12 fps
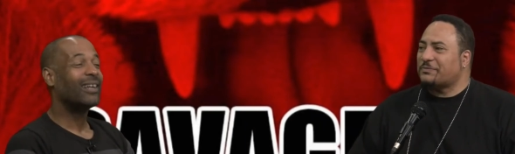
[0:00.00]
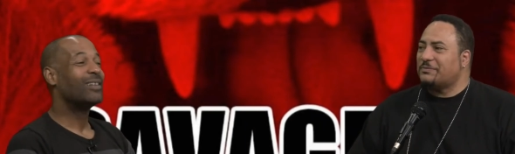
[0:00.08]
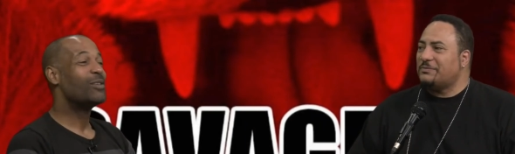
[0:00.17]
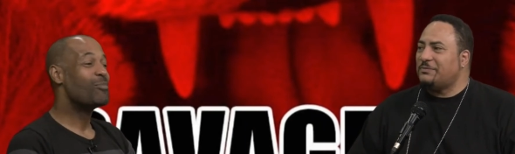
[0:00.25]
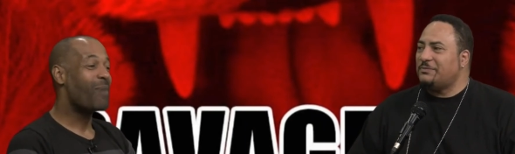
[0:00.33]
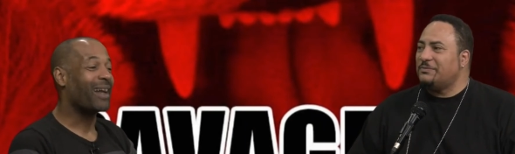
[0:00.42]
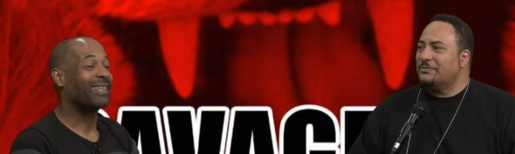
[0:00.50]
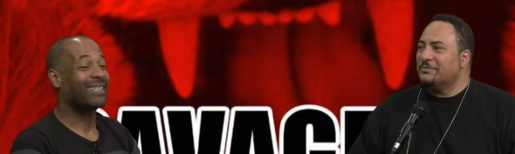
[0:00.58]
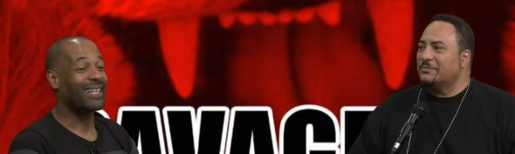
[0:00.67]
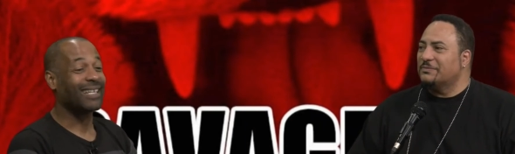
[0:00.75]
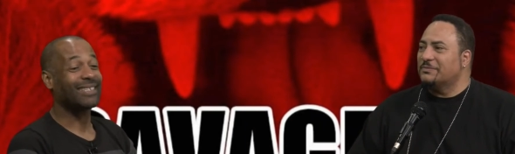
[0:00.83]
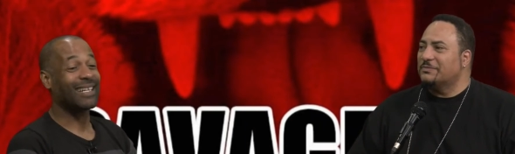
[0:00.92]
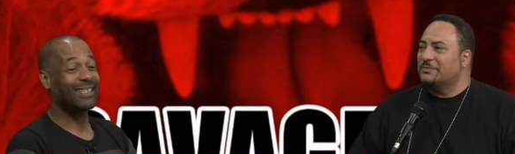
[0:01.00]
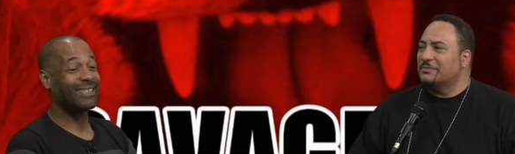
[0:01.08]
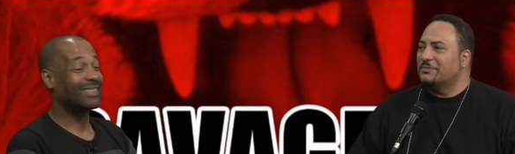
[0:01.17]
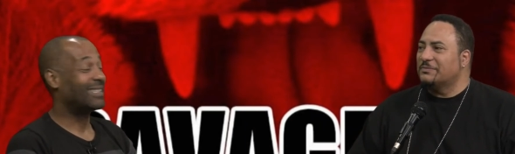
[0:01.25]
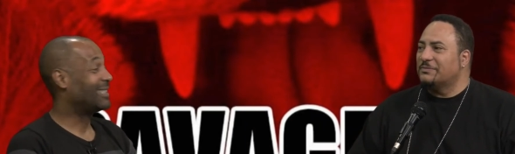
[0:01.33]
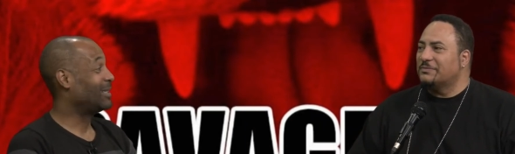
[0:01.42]
Speaker 1: you might think
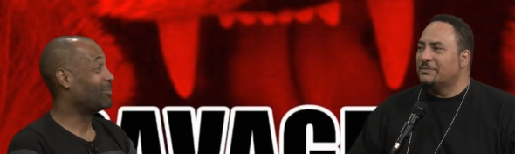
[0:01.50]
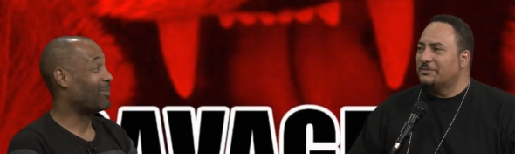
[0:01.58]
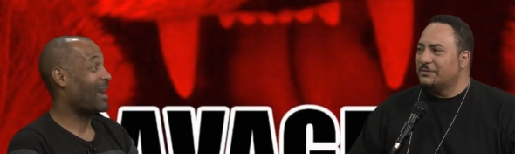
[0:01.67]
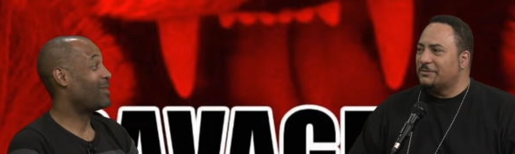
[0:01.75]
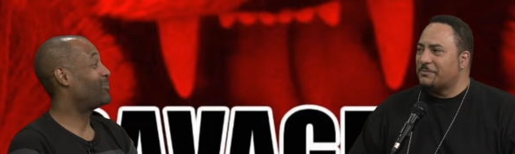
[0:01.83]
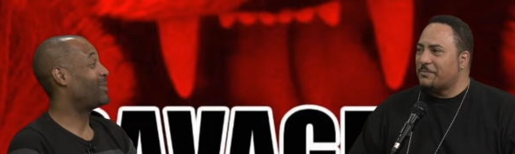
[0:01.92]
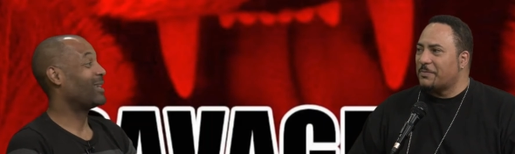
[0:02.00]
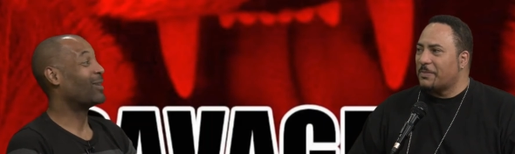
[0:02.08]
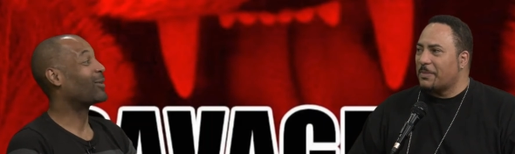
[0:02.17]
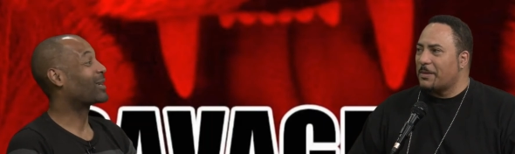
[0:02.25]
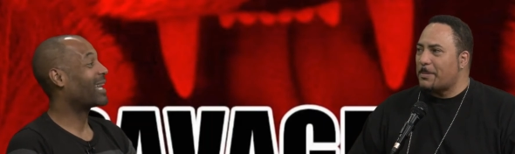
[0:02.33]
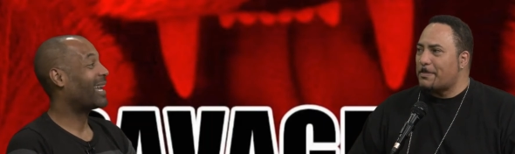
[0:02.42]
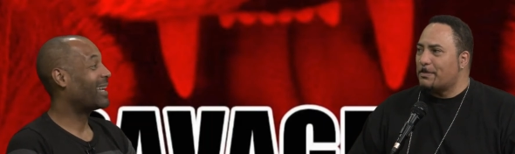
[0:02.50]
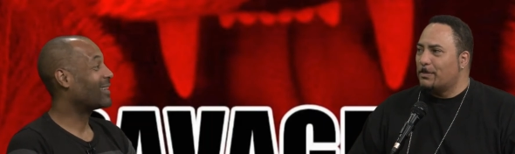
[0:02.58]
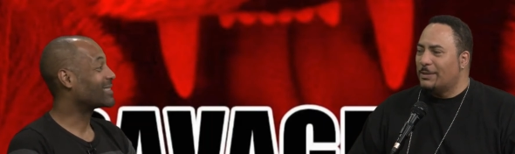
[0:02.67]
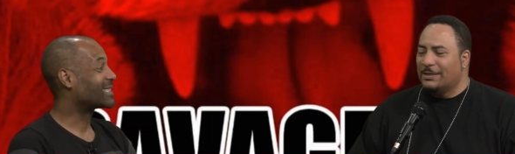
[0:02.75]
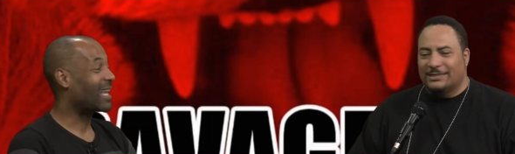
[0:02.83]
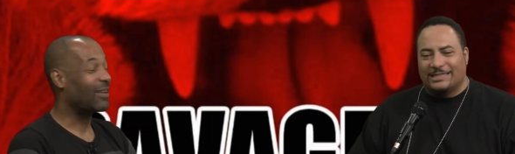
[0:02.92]
that he might be okay or
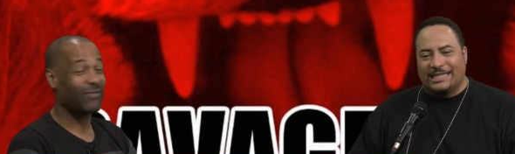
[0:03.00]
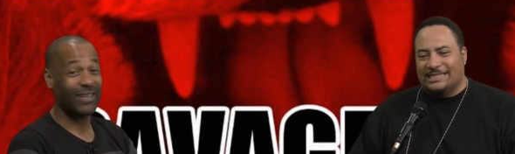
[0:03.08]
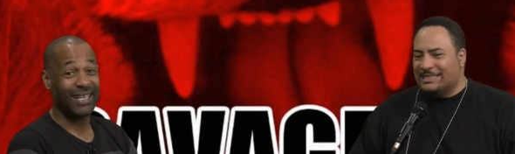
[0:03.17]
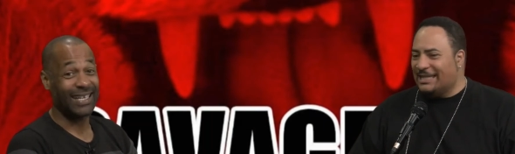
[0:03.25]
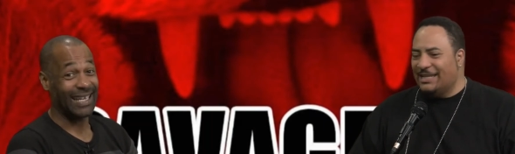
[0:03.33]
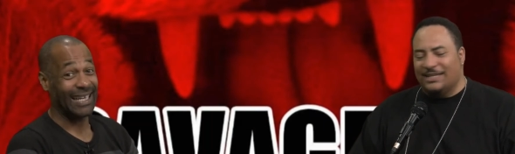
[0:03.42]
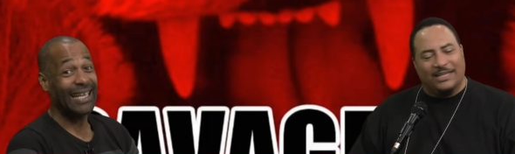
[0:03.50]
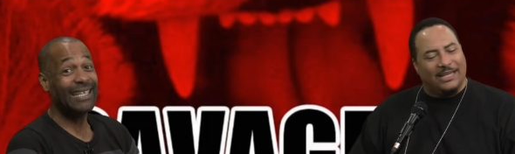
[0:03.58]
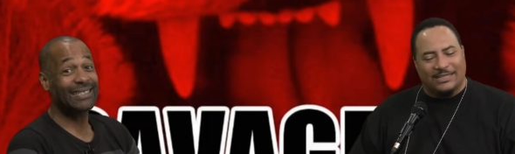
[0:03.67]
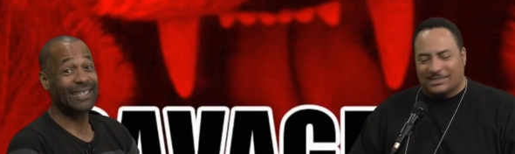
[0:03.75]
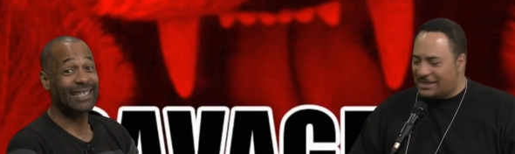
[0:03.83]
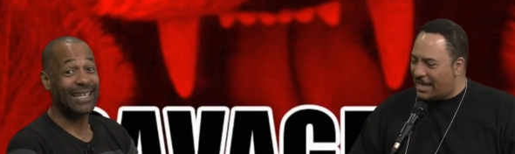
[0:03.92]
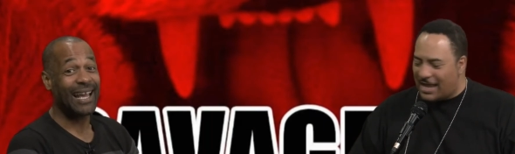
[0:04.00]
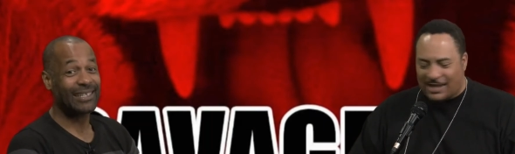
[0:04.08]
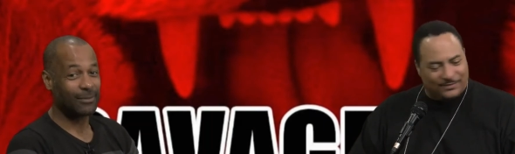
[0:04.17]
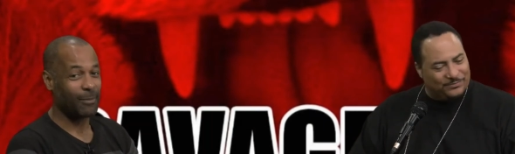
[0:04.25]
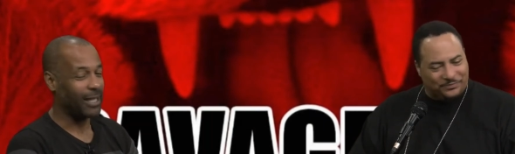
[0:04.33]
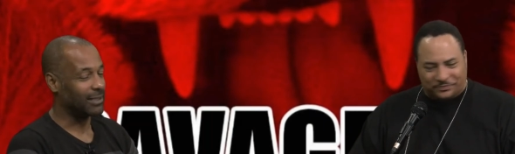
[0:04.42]
in safe, in, at least in not.
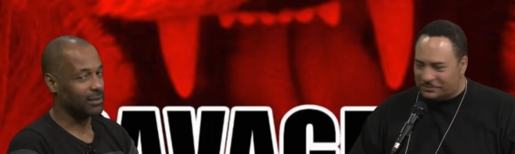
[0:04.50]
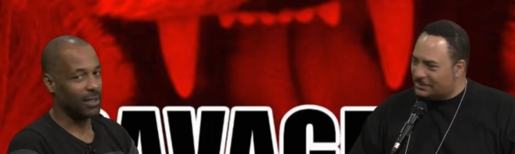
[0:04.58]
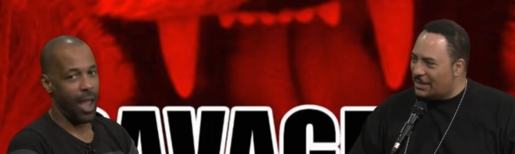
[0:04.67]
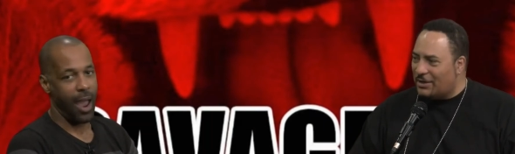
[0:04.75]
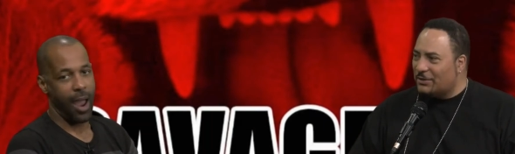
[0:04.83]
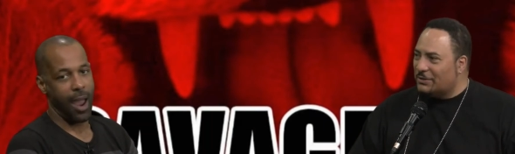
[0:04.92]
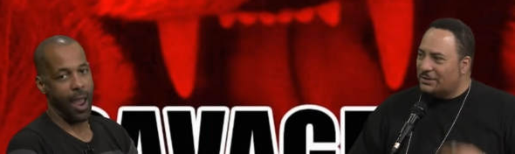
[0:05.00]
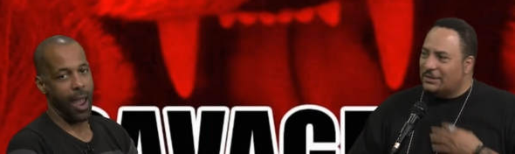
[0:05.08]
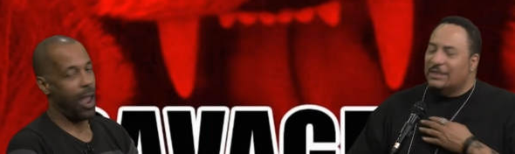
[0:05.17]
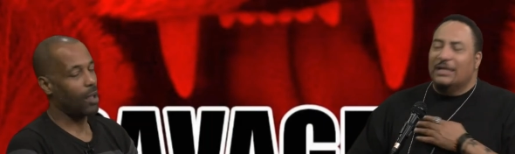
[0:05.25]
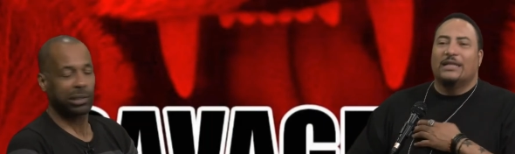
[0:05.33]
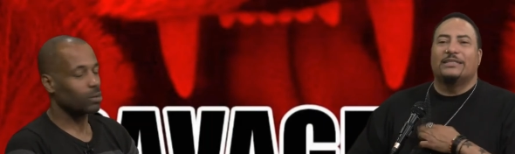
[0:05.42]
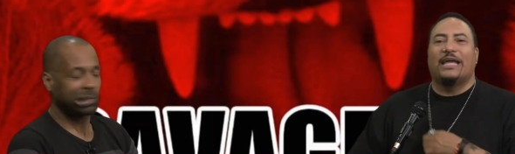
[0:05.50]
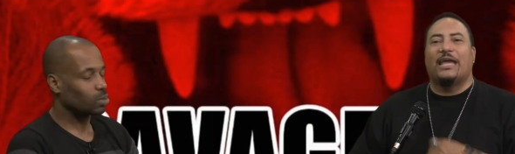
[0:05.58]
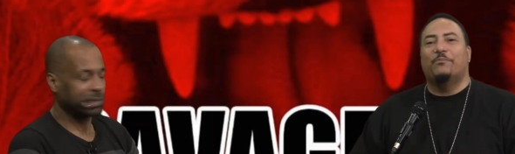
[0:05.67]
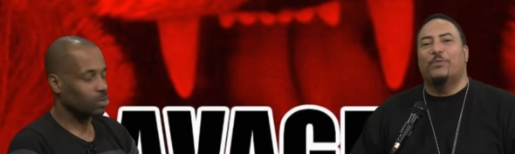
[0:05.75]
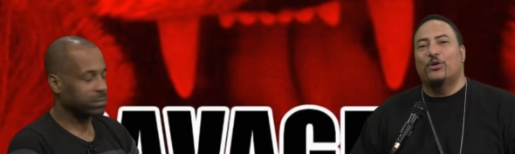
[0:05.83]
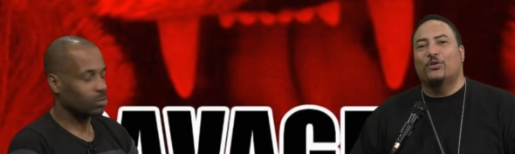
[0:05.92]
that space. No. no.
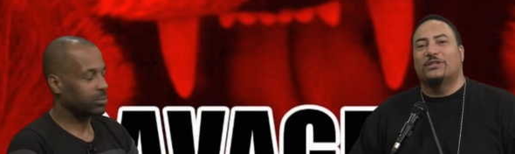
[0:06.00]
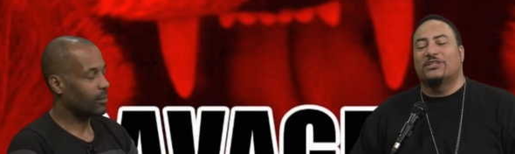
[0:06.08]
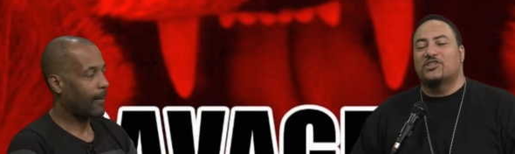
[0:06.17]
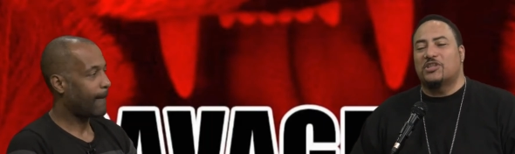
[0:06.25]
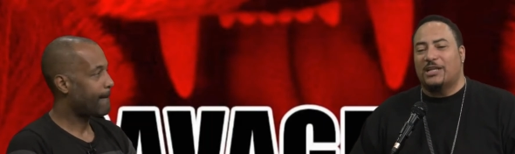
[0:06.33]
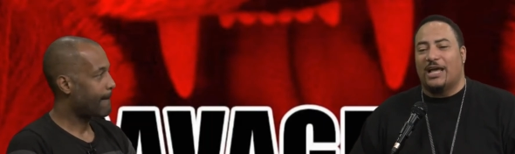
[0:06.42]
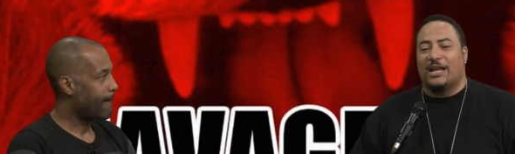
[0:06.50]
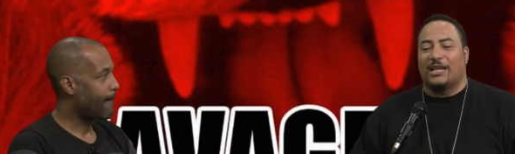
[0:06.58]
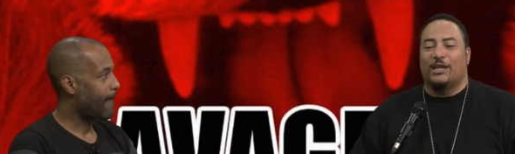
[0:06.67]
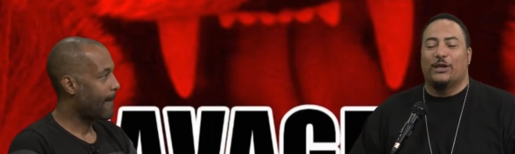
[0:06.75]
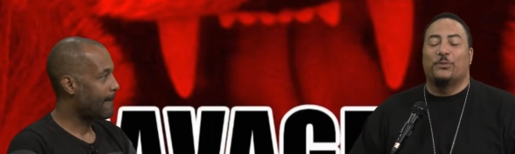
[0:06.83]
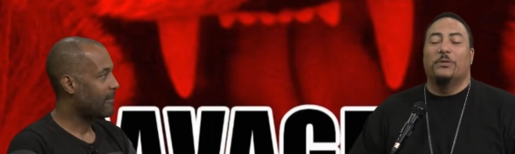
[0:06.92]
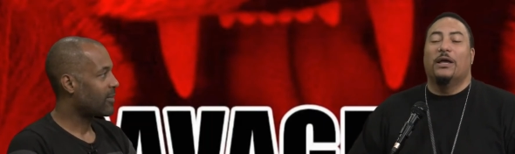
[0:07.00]
Speaker 2: They booed the shit out of him,